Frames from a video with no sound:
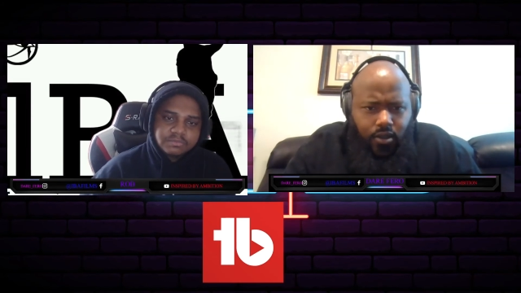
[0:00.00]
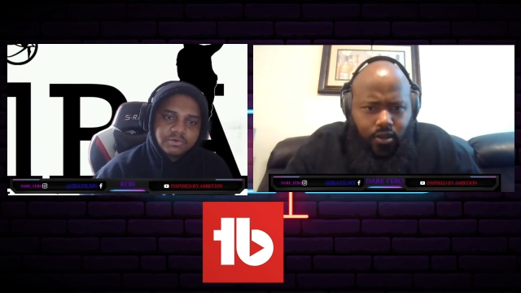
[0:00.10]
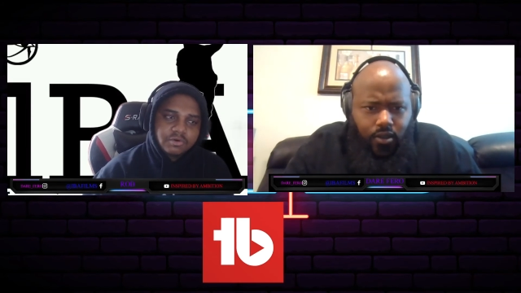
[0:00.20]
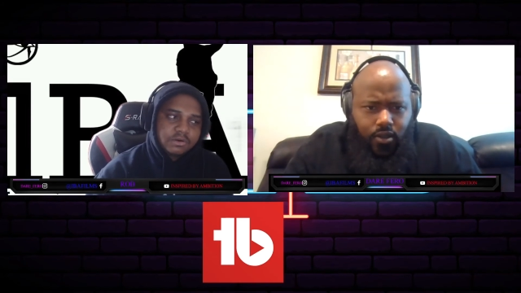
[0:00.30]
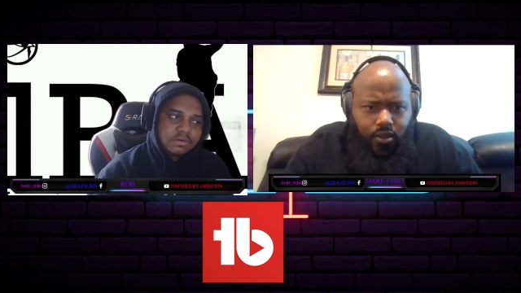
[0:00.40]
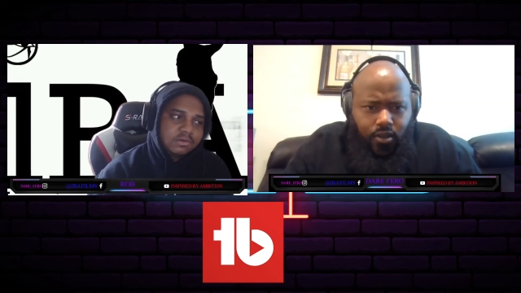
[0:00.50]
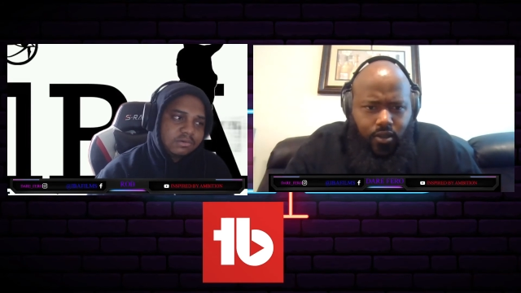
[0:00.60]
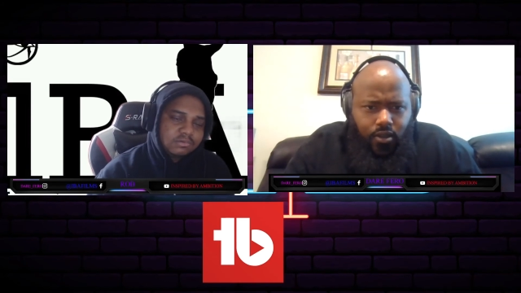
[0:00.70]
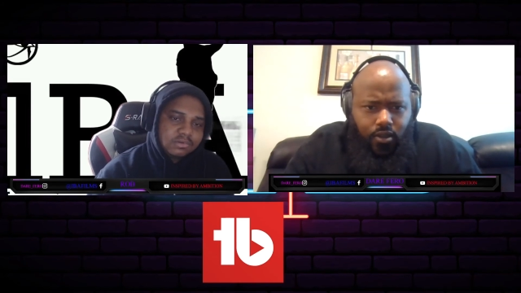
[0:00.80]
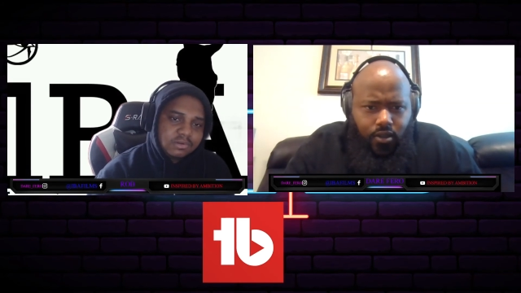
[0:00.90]
Speaker 1: or
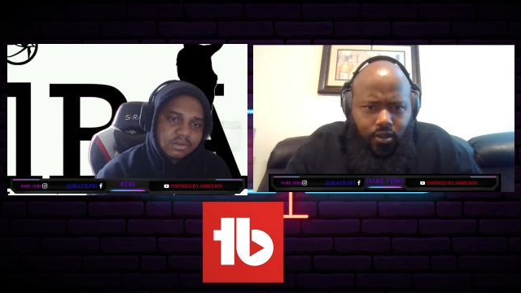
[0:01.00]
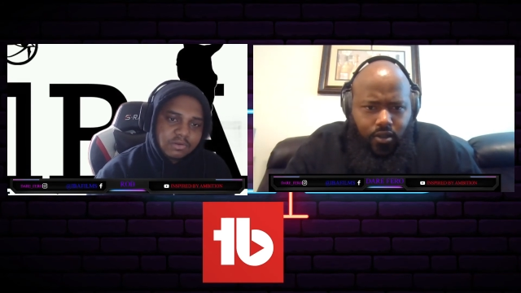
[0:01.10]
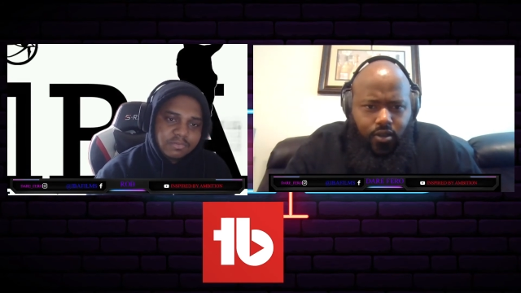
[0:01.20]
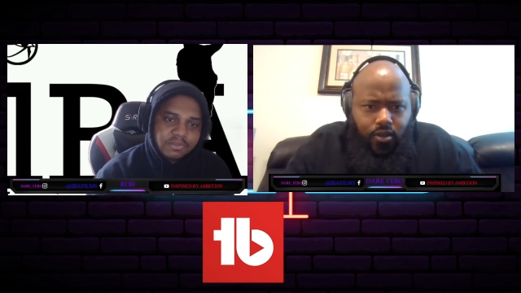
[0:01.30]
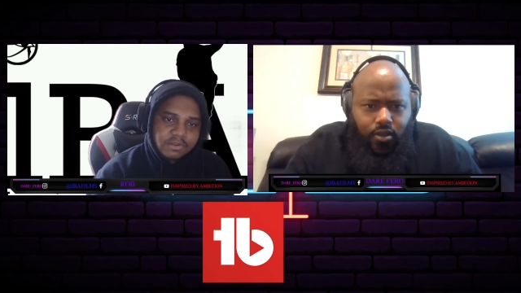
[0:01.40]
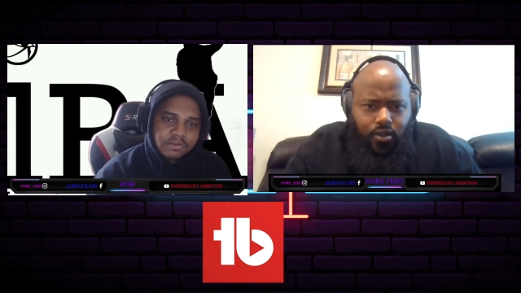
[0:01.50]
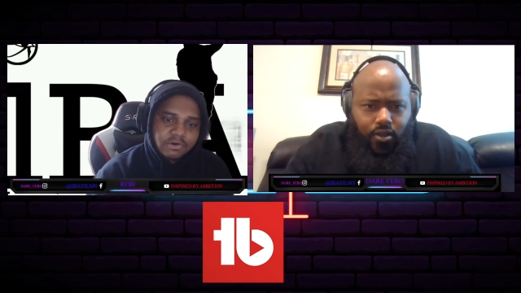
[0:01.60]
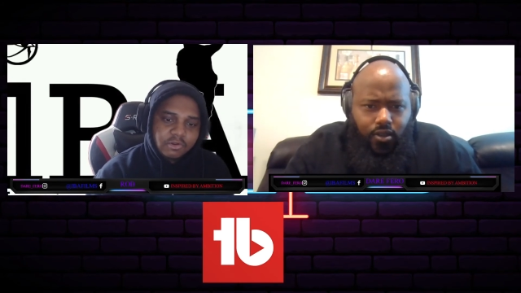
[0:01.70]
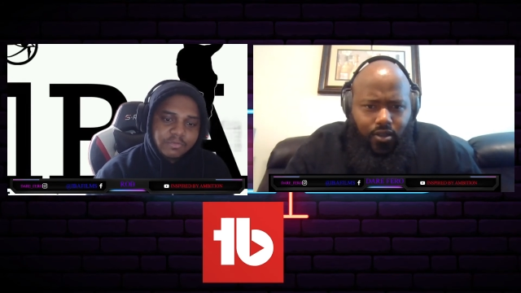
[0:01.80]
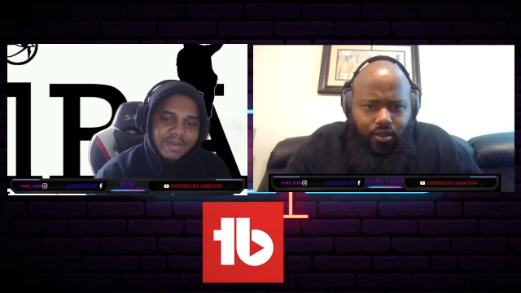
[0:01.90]
they're
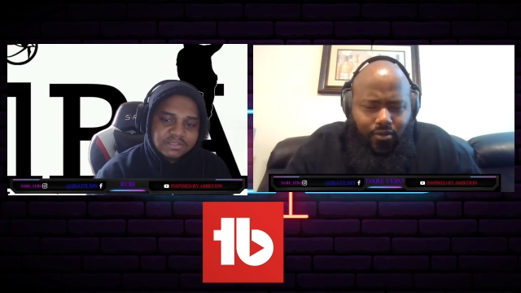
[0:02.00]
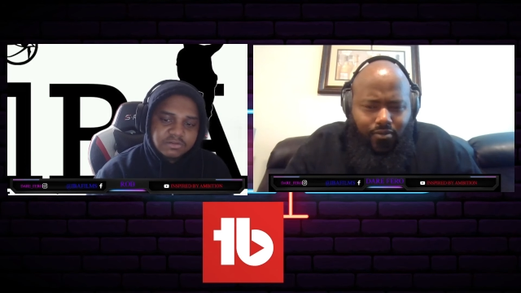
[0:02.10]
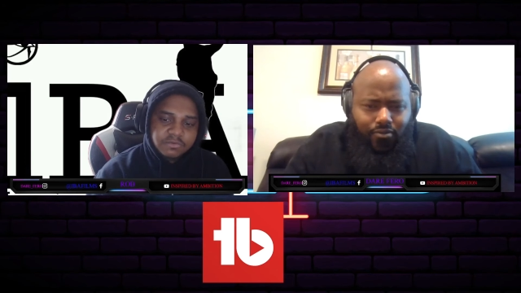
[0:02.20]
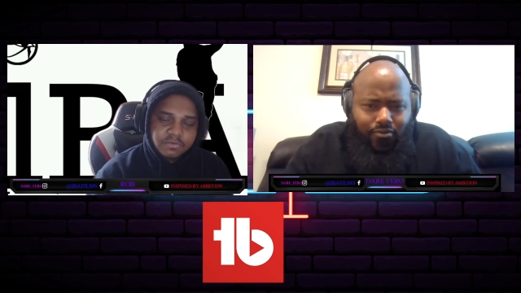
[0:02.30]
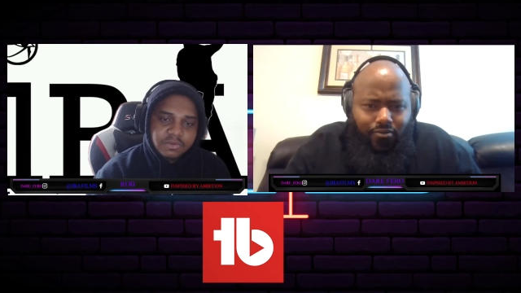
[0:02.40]
only passing.